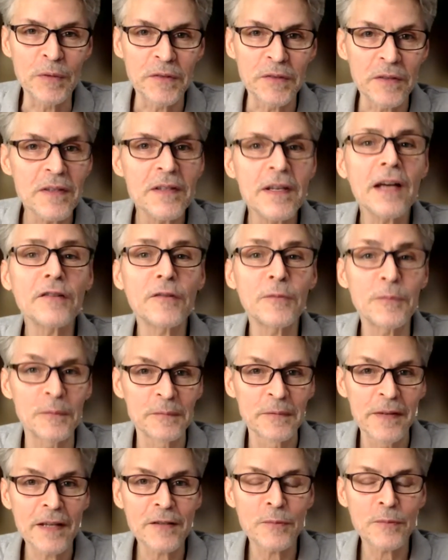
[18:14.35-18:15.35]
So the
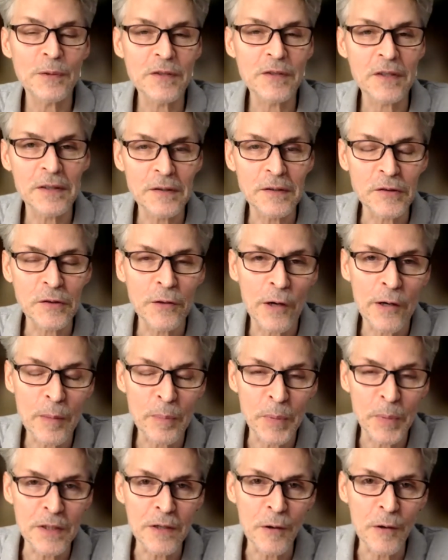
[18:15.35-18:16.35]
next one's going to start
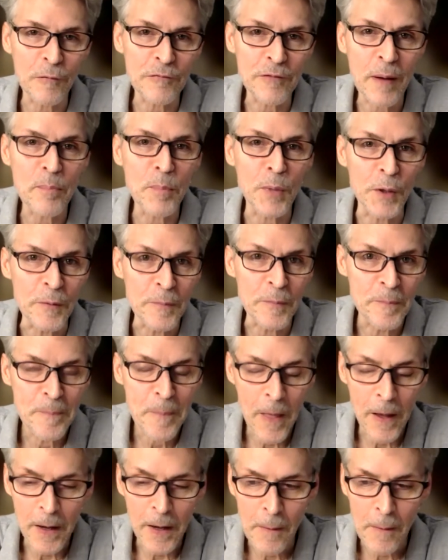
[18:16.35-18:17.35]
up in November.
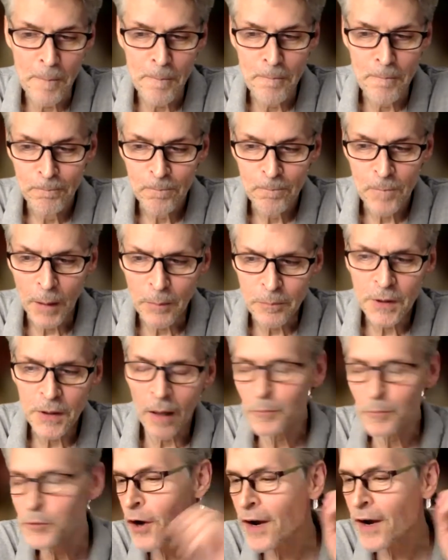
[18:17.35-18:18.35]

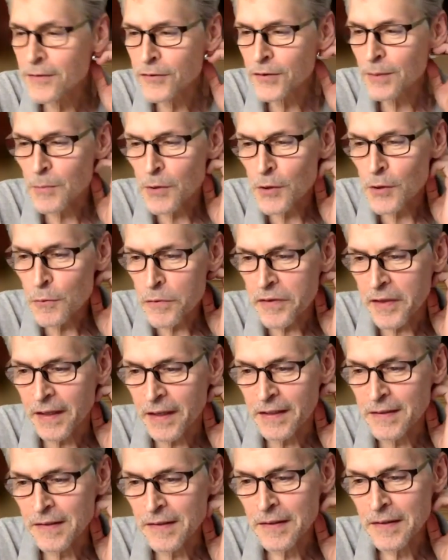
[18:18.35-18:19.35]
I'm trying some new
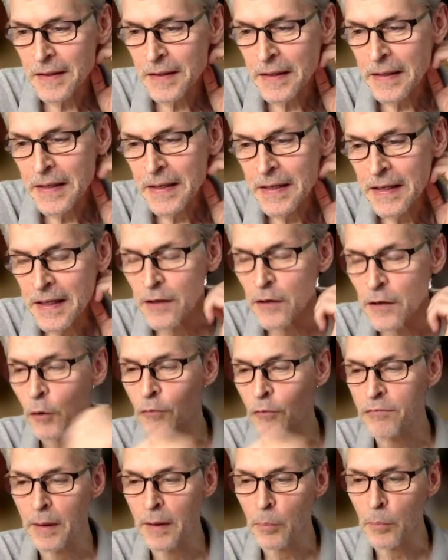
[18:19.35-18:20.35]
things in
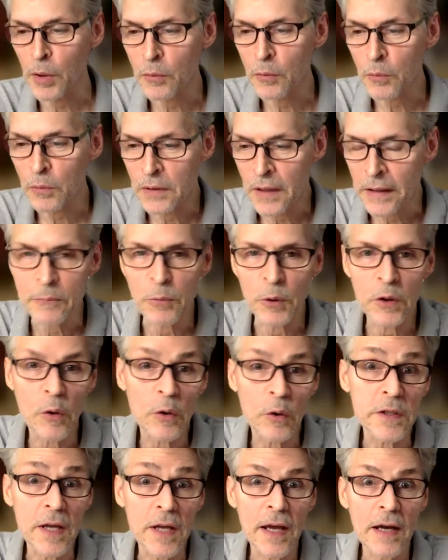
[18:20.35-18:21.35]
November, like we're
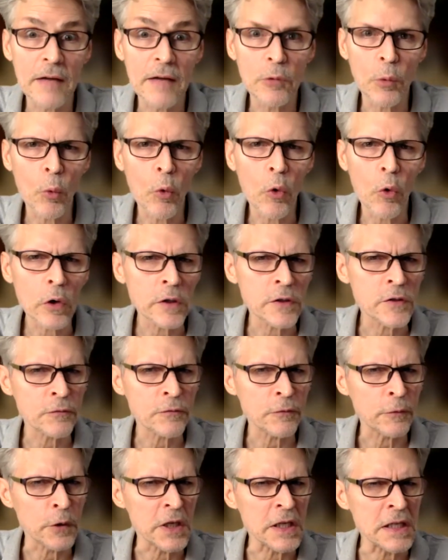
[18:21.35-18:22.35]
going to have awards
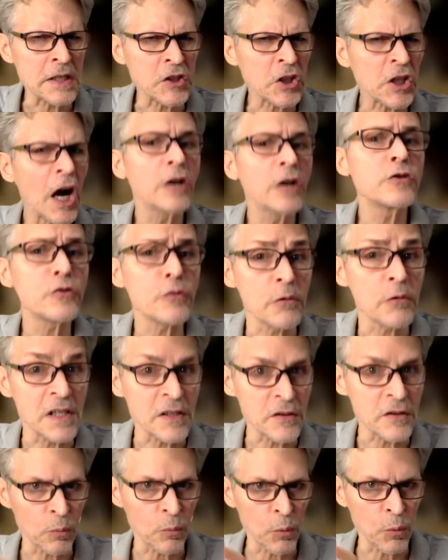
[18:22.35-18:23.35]
for each
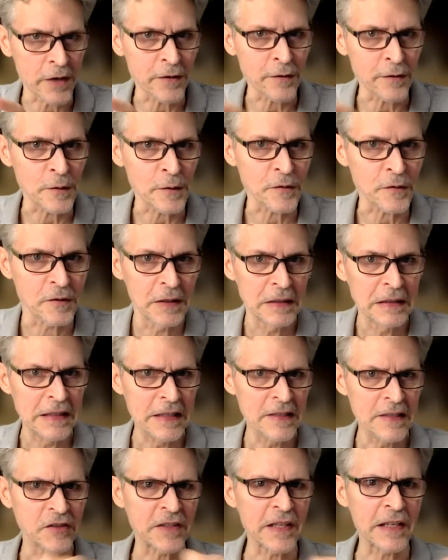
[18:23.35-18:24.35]
country's winners
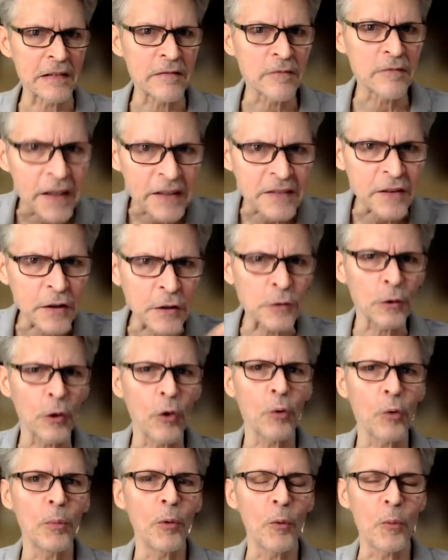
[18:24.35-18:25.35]
instead of like the
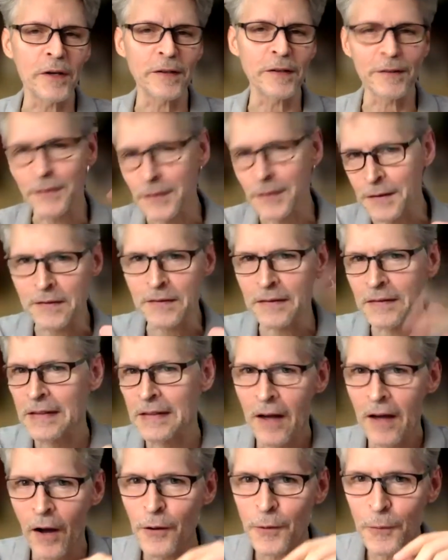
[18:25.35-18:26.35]
global winners, because
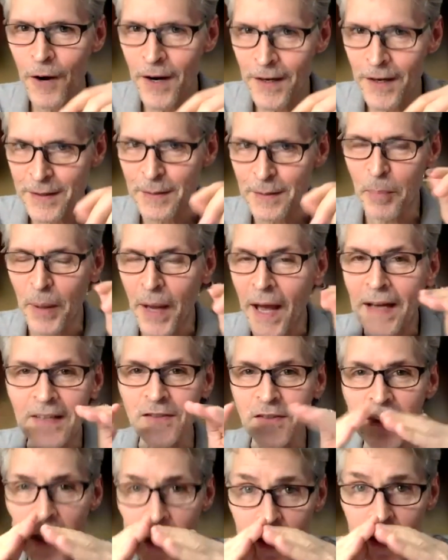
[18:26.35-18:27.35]
otherwise the
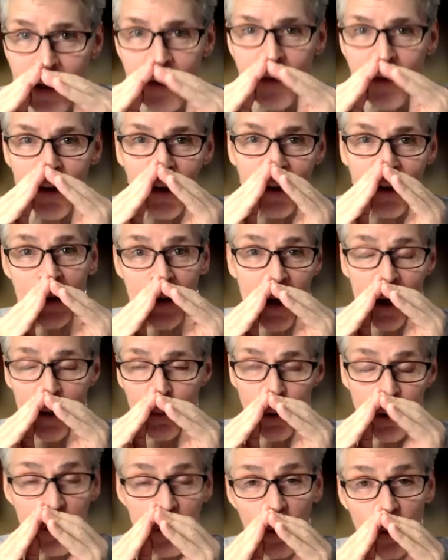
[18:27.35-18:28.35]
Pakistanis and the
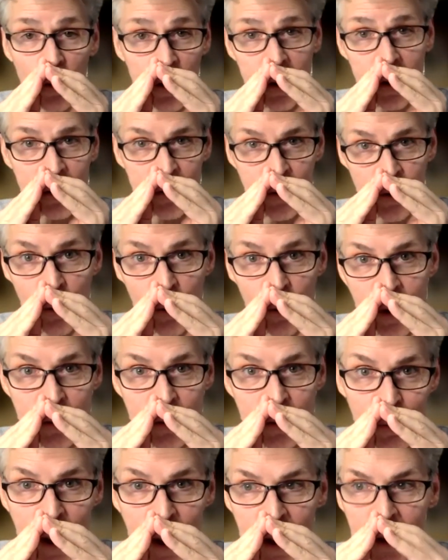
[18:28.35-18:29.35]
Ecuadorians
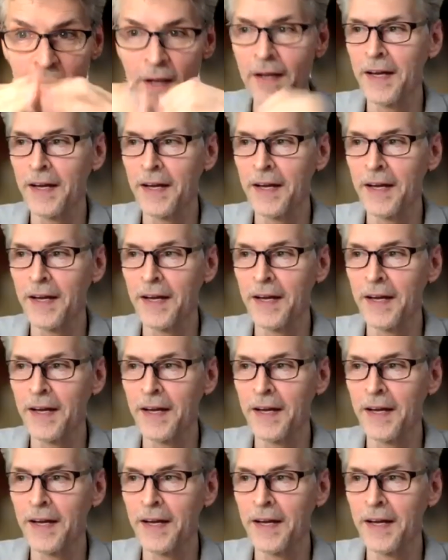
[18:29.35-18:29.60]
always win.